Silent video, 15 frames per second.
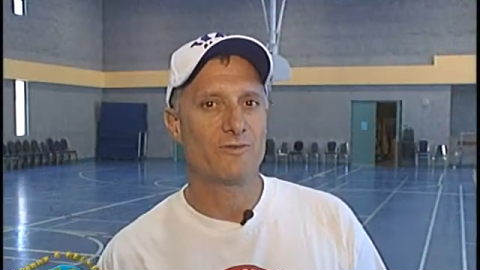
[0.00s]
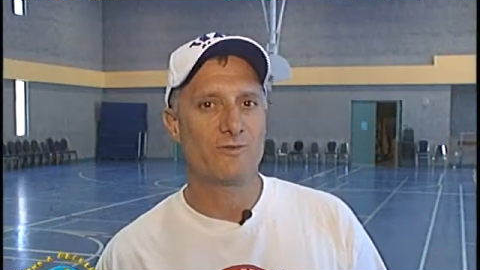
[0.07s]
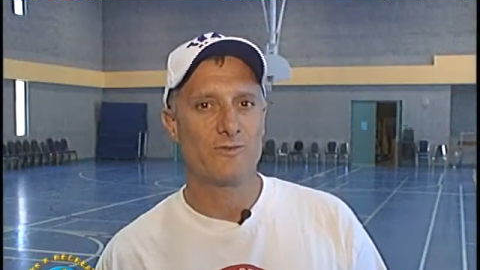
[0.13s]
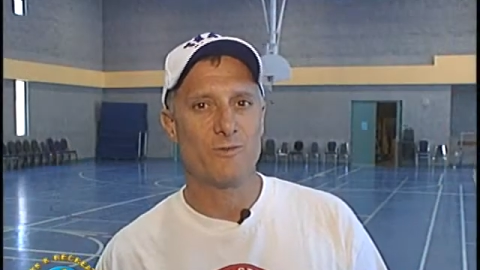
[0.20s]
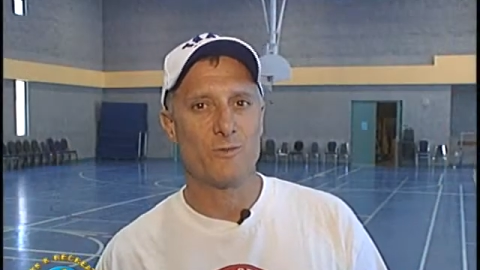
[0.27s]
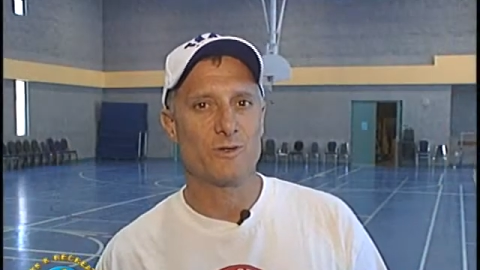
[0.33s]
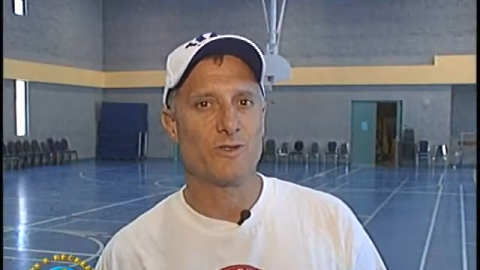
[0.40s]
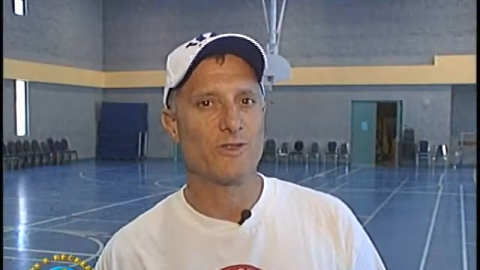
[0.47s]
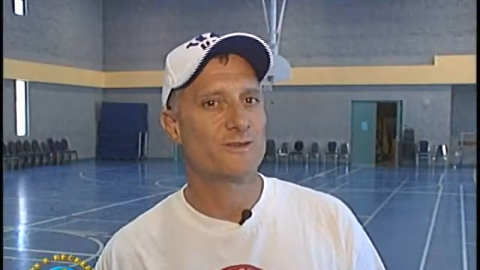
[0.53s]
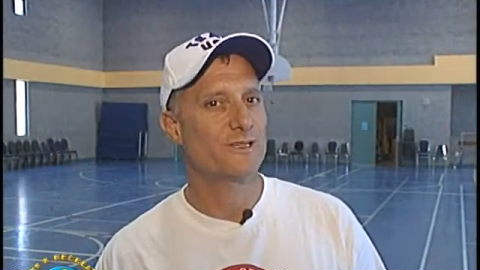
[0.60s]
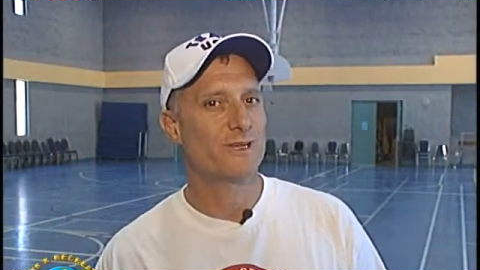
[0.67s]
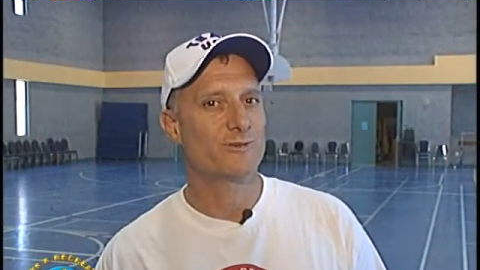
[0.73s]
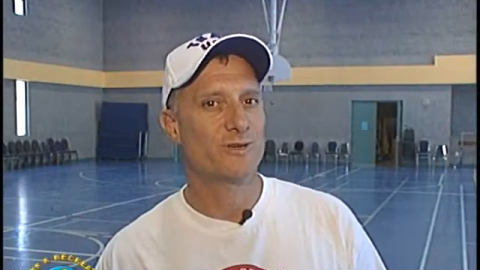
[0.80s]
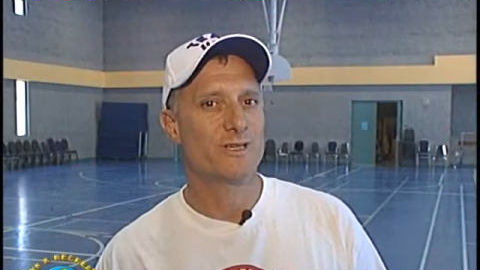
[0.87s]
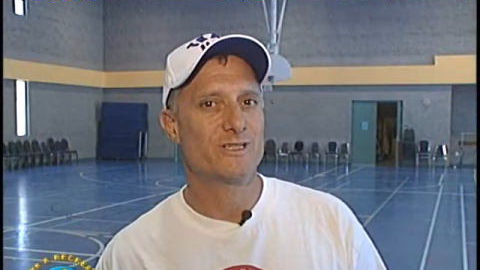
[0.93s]
fourth
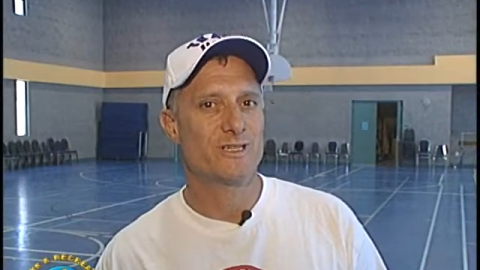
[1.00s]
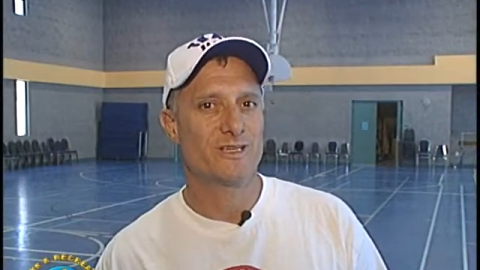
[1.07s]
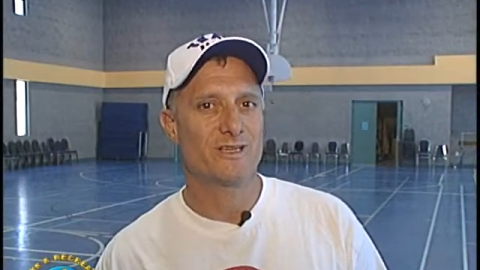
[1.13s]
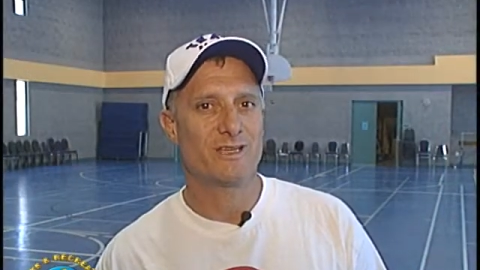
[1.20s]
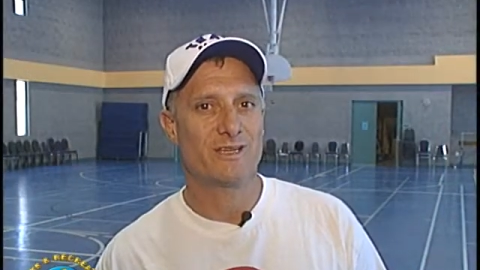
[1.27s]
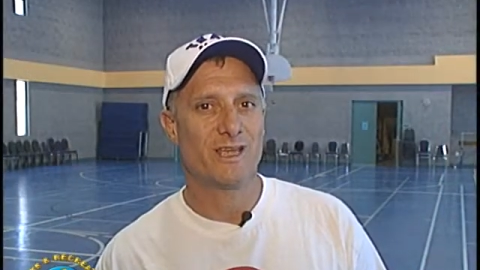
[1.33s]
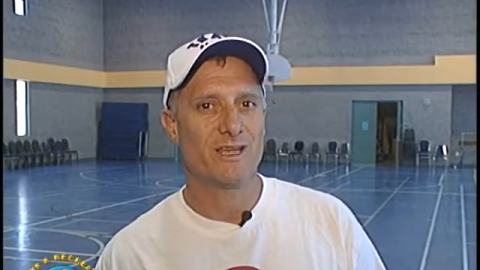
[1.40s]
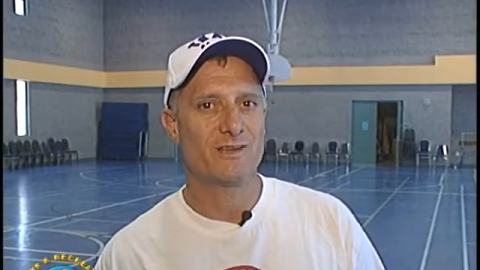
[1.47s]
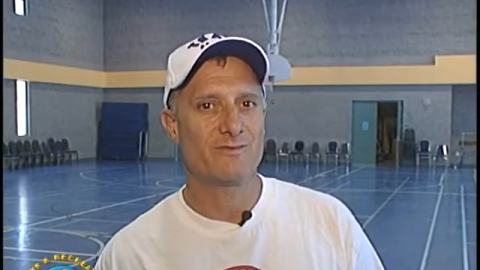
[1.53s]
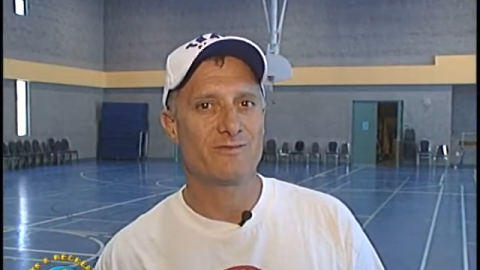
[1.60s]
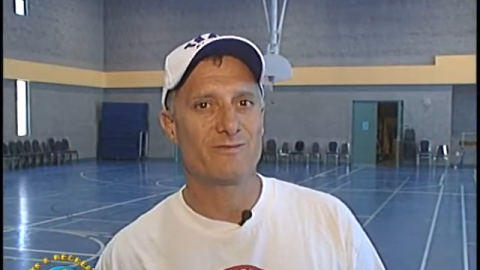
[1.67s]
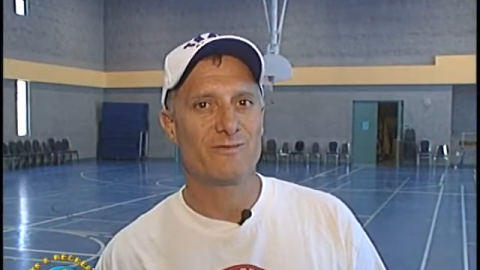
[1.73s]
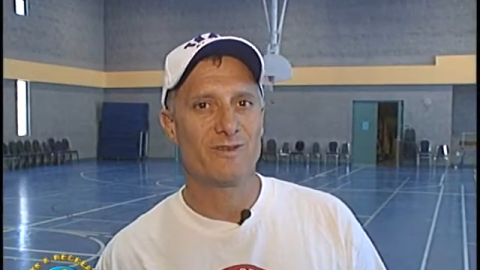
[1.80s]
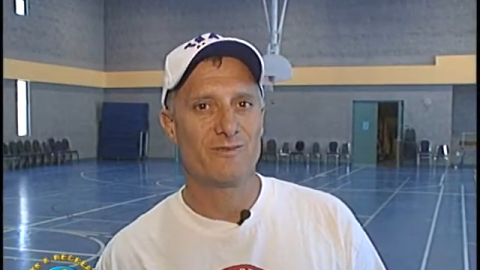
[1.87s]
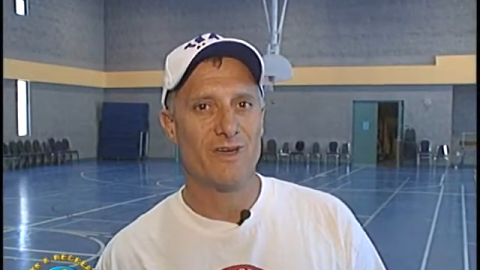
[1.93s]
generation native
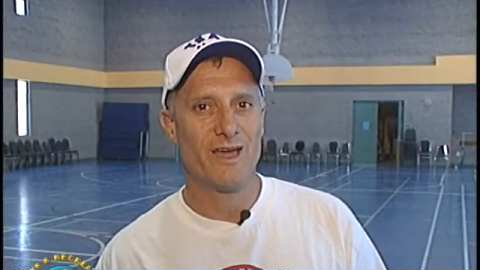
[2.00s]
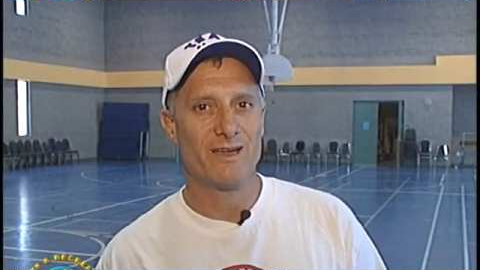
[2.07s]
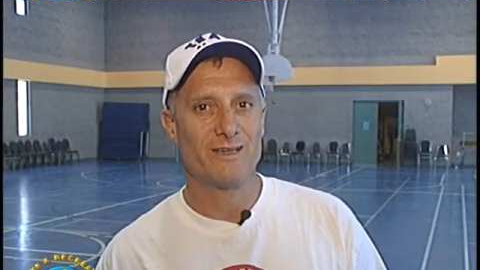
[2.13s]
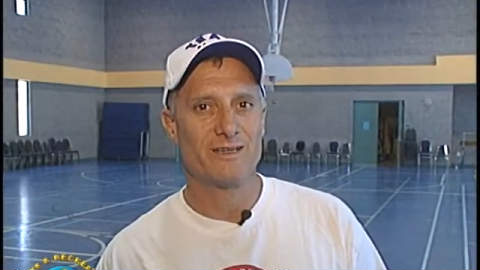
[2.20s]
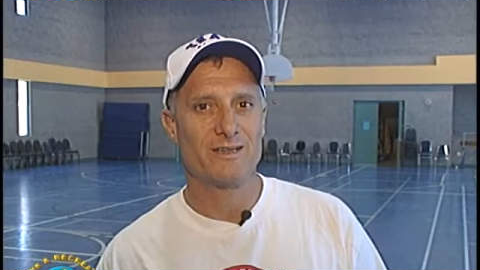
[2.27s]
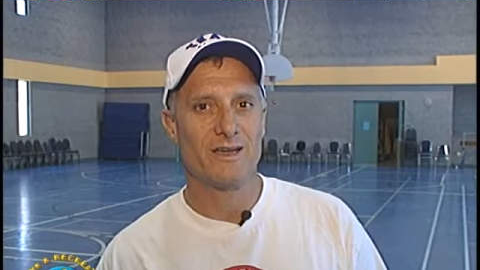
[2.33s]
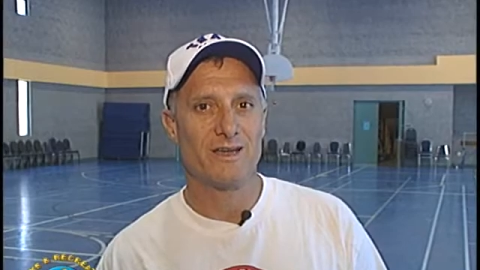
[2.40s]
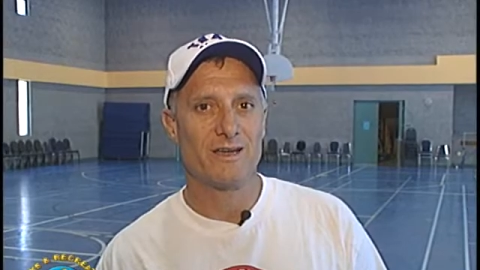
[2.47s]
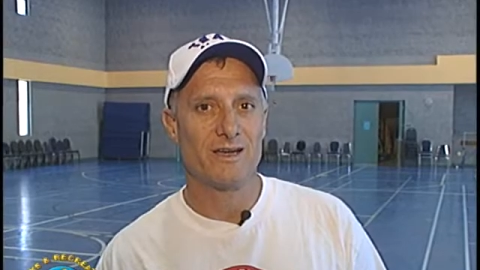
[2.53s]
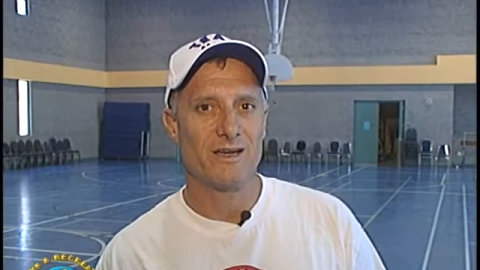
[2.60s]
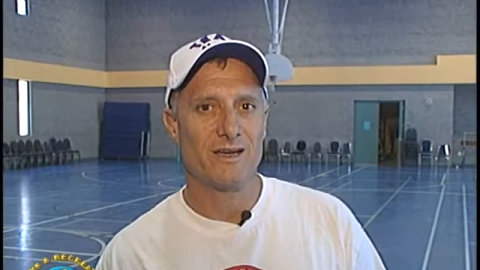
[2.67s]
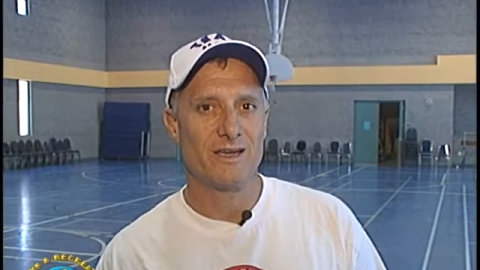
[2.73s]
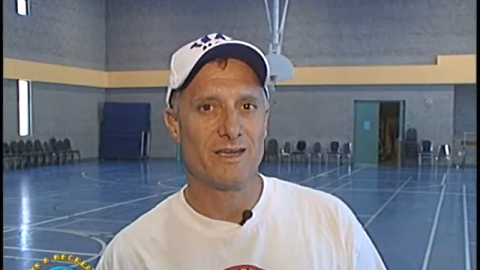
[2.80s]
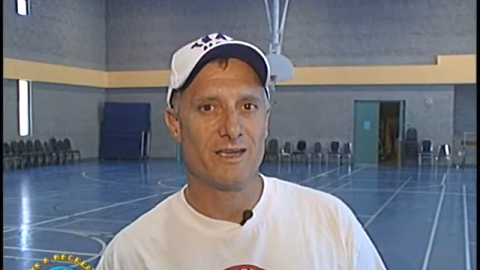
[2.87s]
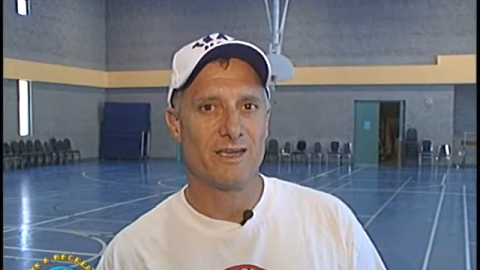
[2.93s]
Nevadan.
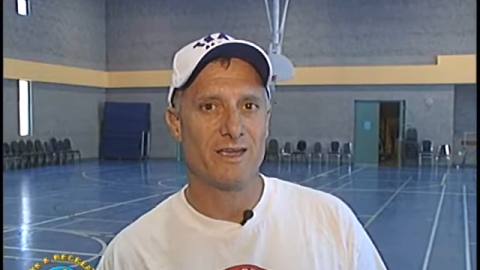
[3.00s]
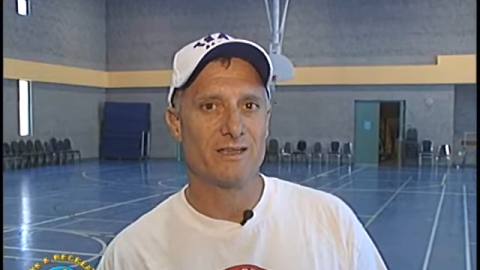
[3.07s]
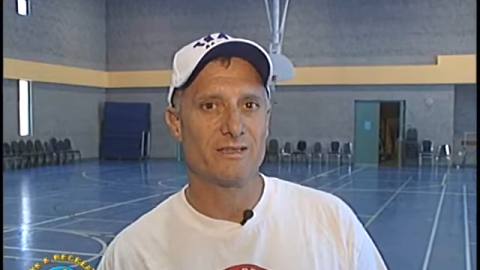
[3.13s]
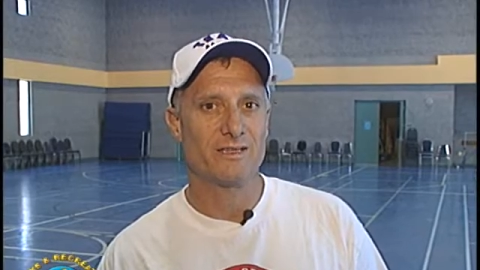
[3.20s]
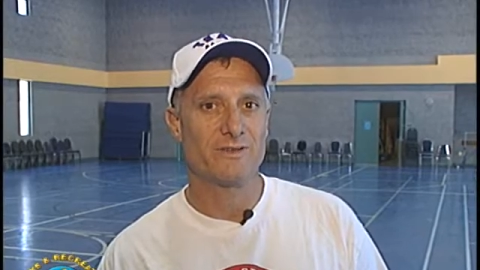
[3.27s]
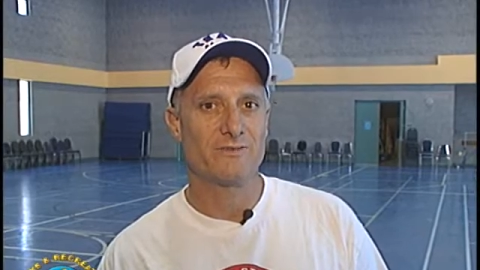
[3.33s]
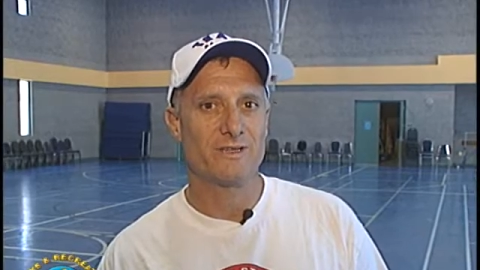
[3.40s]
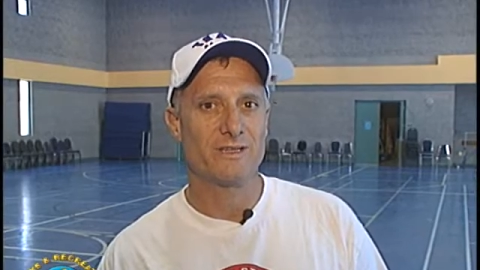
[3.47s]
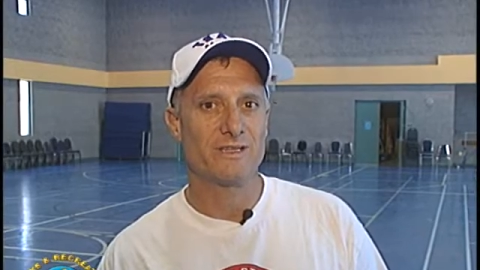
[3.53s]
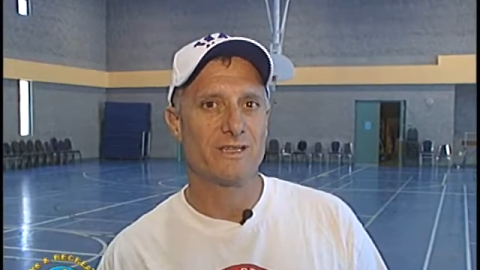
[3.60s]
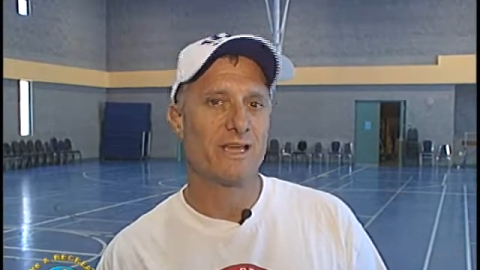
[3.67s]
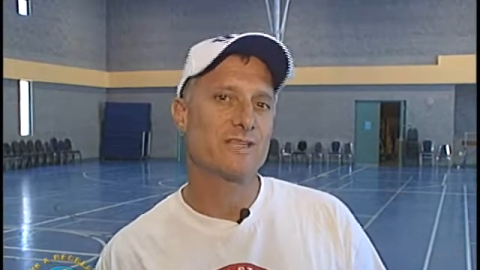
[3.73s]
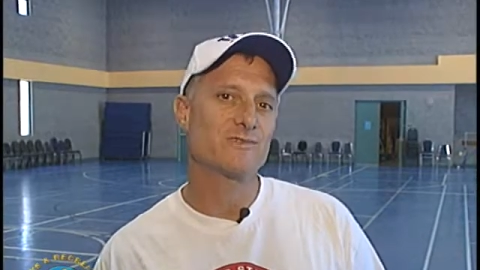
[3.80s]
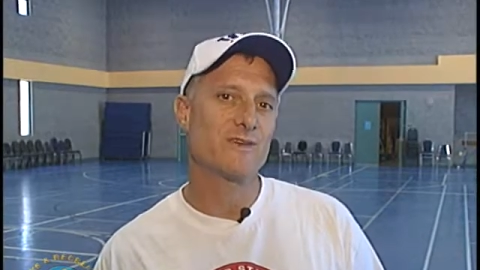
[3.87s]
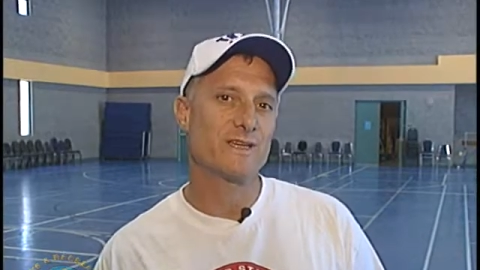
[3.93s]
I live in
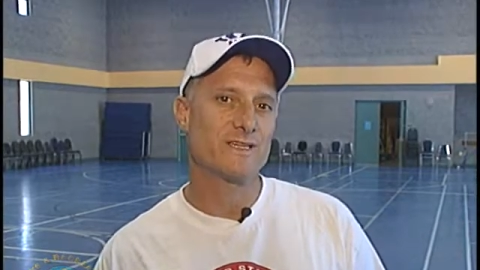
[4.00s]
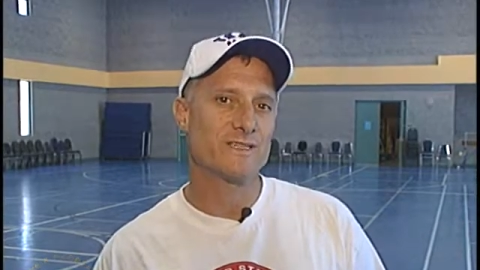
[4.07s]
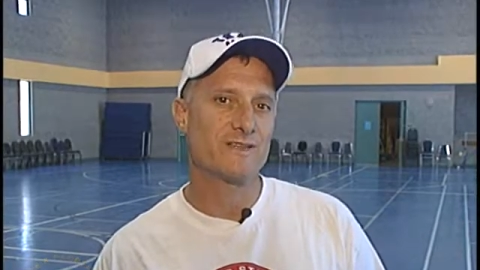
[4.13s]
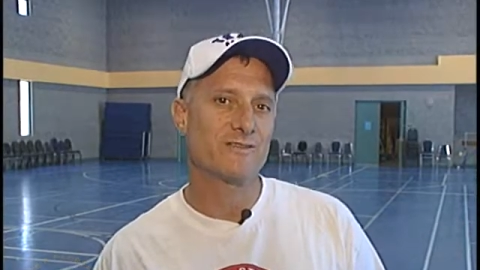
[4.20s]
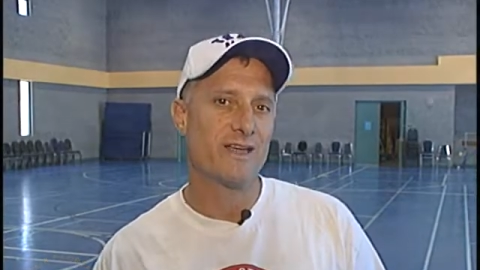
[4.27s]
Las Vegas,